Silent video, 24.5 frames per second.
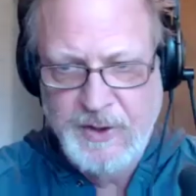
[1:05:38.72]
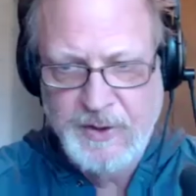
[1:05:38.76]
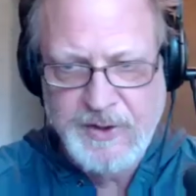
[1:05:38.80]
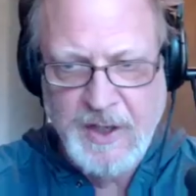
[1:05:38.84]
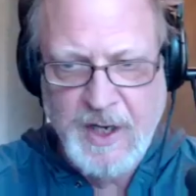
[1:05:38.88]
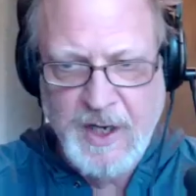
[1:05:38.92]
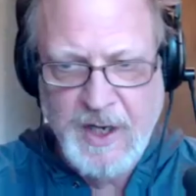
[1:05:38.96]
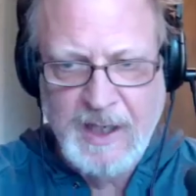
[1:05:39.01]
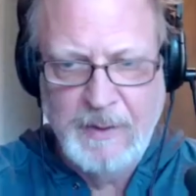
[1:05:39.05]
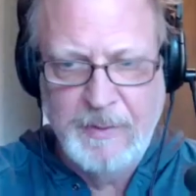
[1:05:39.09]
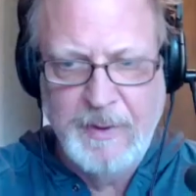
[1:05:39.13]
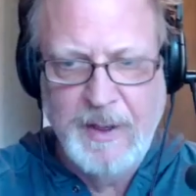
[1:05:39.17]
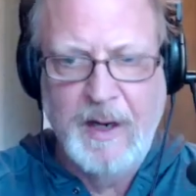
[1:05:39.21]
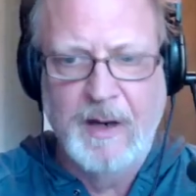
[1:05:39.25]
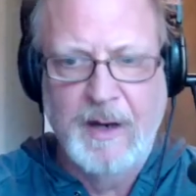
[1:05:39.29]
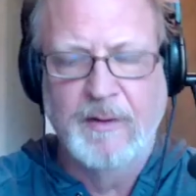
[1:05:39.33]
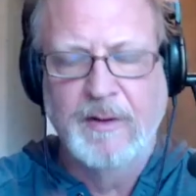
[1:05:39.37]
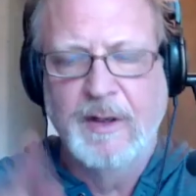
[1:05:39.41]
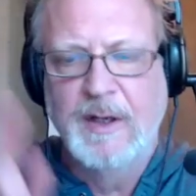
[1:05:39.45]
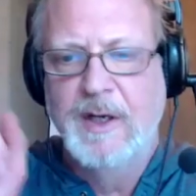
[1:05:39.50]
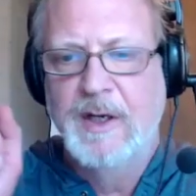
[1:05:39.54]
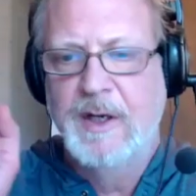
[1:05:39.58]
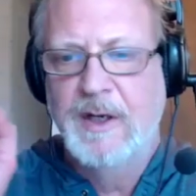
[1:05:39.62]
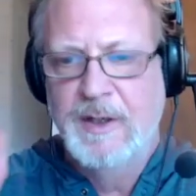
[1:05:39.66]
talking
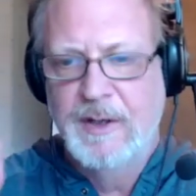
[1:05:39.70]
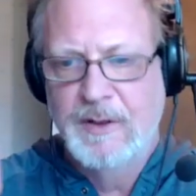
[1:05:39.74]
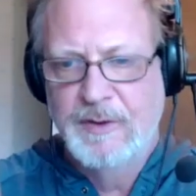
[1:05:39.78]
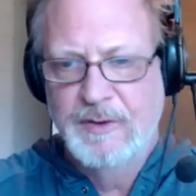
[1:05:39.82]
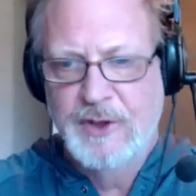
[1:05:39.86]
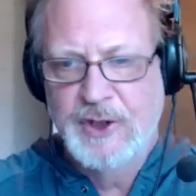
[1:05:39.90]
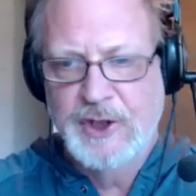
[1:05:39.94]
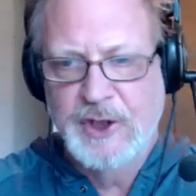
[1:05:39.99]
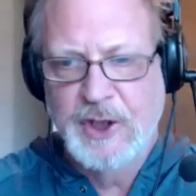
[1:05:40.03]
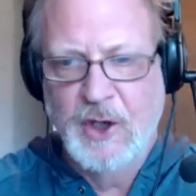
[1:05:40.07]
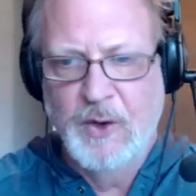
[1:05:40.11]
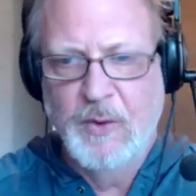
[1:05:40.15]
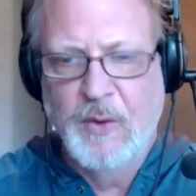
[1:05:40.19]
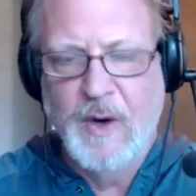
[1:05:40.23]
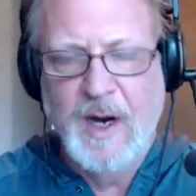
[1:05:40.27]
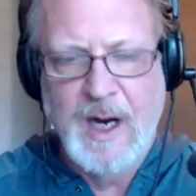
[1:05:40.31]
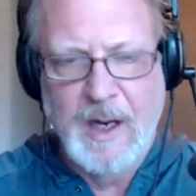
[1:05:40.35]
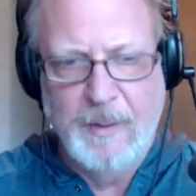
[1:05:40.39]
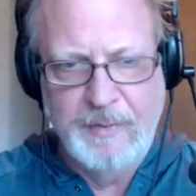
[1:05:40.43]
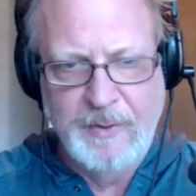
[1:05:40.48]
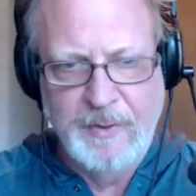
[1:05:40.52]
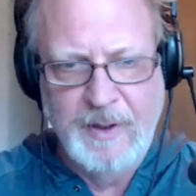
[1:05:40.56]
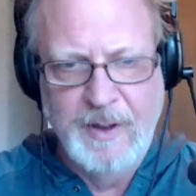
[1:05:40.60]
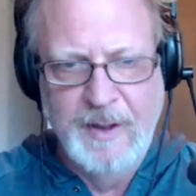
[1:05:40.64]
about, show
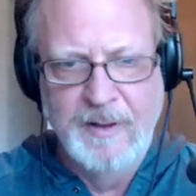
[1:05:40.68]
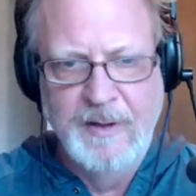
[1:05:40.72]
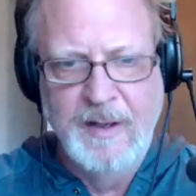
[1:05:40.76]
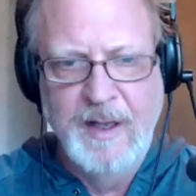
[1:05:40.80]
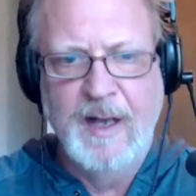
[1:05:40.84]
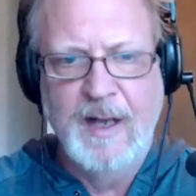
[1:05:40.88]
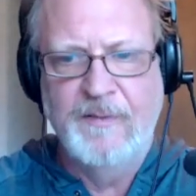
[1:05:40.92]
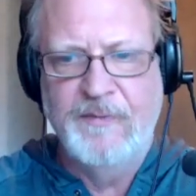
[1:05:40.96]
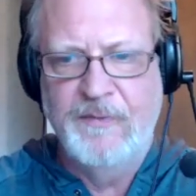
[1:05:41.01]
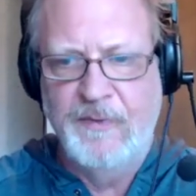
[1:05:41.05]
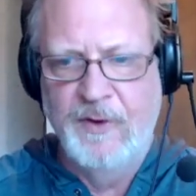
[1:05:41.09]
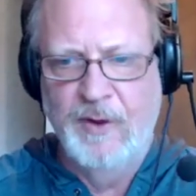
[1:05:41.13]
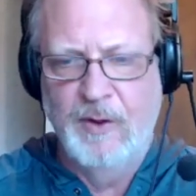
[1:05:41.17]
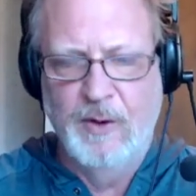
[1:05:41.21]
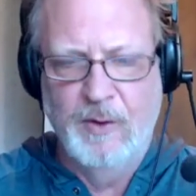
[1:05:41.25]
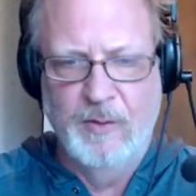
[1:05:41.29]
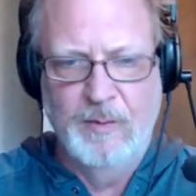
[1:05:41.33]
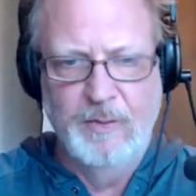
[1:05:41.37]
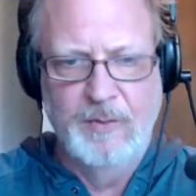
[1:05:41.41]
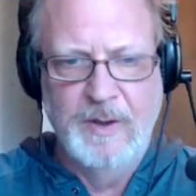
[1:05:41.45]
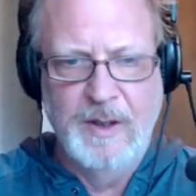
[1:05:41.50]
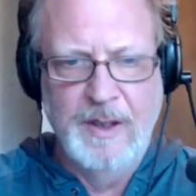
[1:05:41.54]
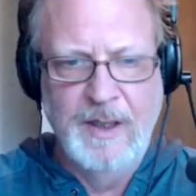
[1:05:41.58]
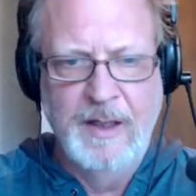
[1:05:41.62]
up in that
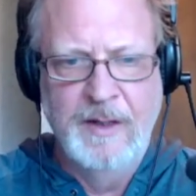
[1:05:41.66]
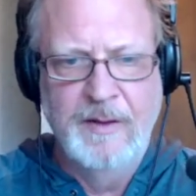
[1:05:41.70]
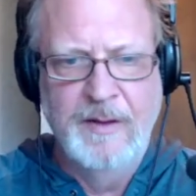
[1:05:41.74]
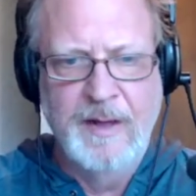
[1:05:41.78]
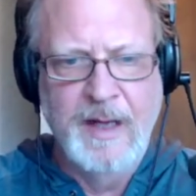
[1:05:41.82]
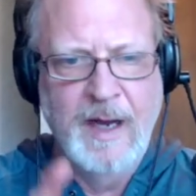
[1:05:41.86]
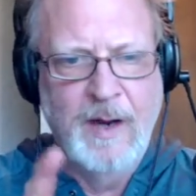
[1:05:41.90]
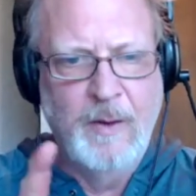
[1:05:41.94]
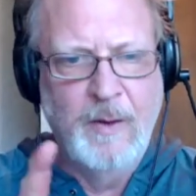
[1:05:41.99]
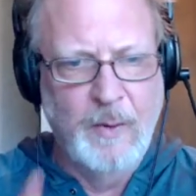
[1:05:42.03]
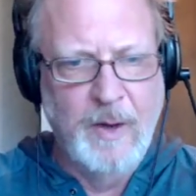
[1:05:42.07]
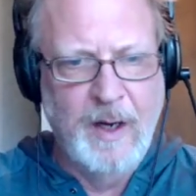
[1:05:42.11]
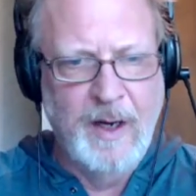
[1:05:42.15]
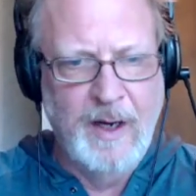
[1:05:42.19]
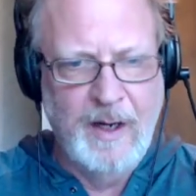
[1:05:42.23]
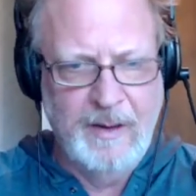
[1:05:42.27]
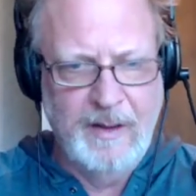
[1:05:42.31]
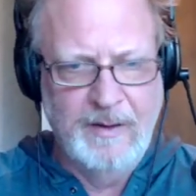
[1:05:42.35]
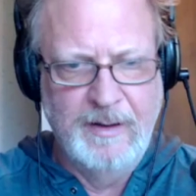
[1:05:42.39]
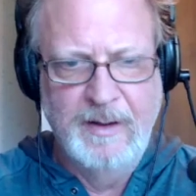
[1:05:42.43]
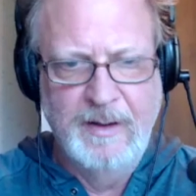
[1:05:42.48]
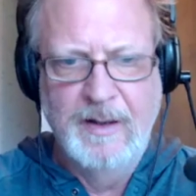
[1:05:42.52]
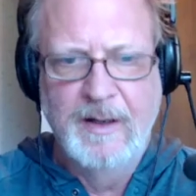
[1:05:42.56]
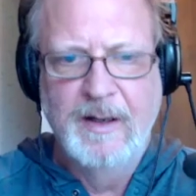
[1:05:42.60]
film in that way.
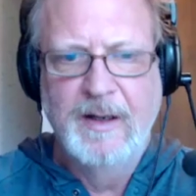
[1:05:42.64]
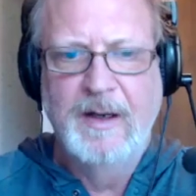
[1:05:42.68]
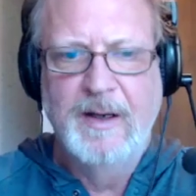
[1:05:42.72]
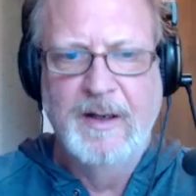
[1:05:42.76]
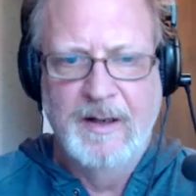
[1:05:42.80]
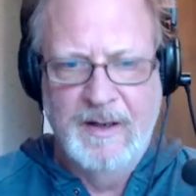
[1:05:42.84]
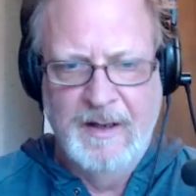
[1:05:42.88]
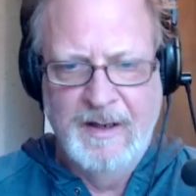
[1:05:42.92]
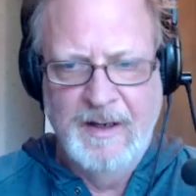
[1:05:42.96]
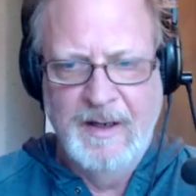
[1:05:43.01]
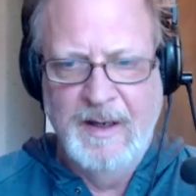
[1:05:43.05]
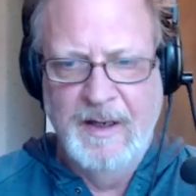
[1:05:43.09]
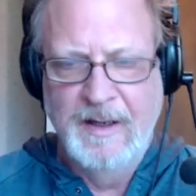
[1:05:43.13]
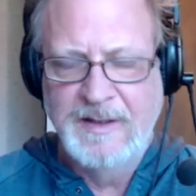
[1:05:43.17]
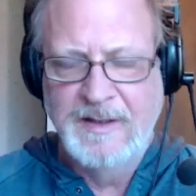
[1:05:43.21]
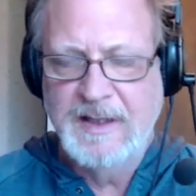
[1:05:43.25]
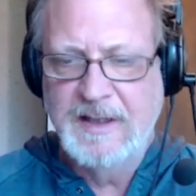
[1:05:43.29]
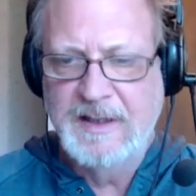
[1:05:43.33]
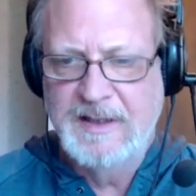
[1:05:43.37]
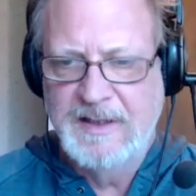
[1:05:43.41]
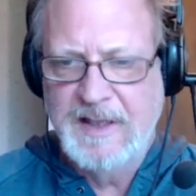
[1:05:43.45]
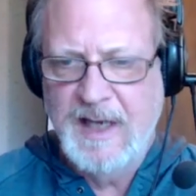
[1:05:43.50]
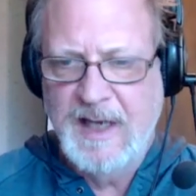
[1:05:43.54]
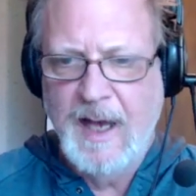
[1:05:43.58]
And it's
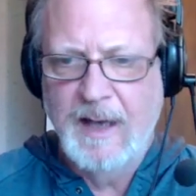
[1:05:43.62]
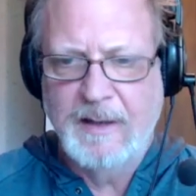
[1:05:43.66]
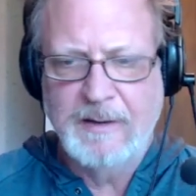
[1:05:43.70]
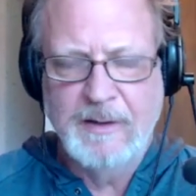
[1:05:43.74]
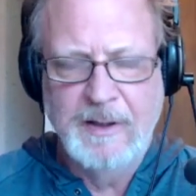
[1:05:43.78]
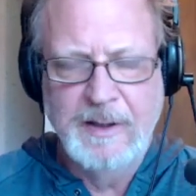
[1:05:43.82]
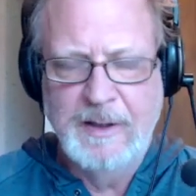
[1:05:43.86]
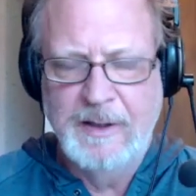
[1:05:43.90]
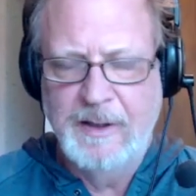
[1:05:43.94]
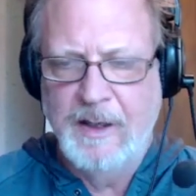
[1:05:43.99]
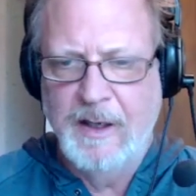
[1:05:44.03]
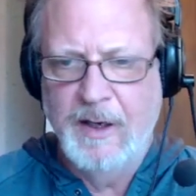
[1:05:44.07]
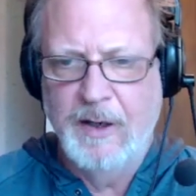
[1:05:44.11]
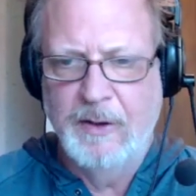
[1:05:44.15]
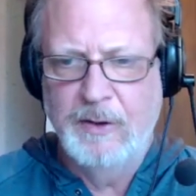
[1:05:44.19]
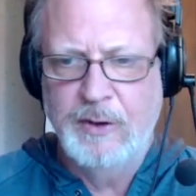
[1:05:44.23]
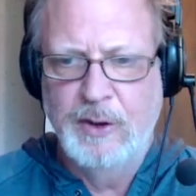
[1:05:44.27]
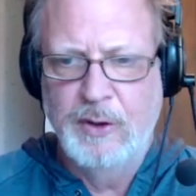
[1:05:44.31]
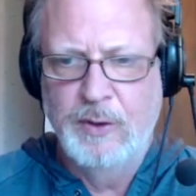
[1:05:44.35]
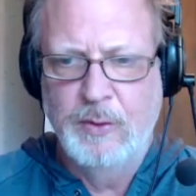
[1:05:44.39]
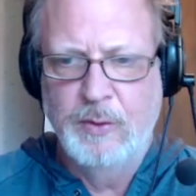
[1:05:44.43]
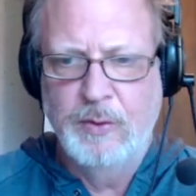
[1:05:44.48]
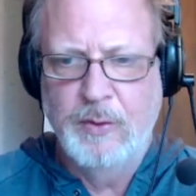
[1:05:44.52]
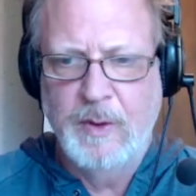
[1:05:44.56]
exactly how
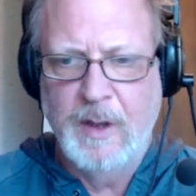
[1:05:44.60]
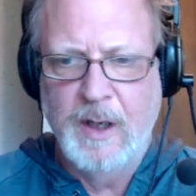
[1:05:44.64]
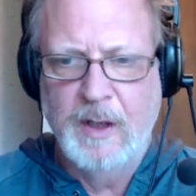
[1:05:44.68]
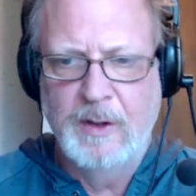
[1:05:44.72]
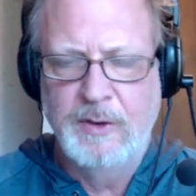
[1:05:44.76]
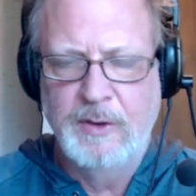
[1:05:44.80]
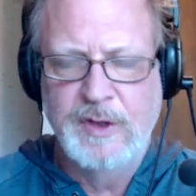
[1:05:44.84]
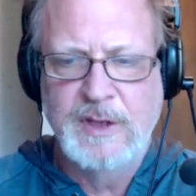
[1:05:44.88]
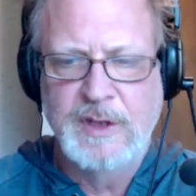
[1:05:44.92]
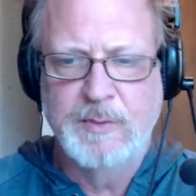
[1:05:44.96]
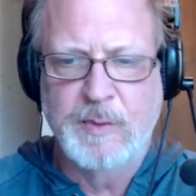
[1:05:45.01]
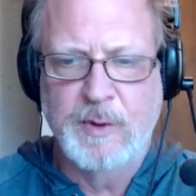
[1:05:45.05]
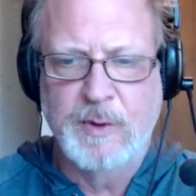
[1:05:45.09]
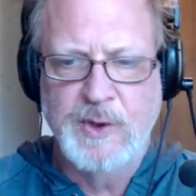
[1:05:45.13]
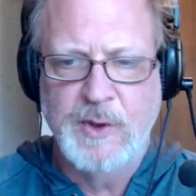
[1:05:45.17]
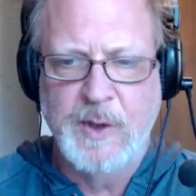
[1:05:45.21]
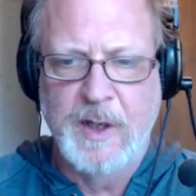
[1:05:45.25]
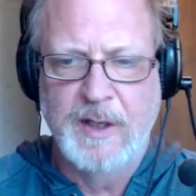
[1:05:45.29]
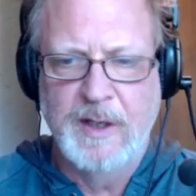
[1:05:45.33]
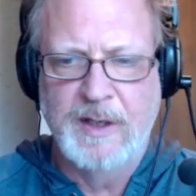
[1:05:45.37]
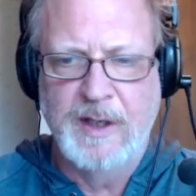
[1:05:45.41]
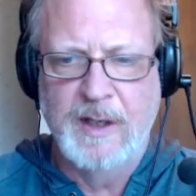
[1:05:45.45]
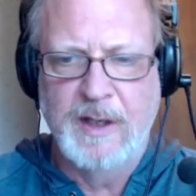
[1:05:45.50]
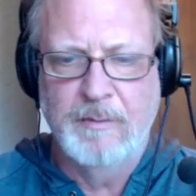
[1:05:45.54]
you just
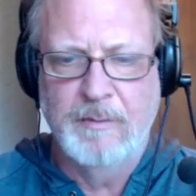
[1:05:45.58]
portrayed them.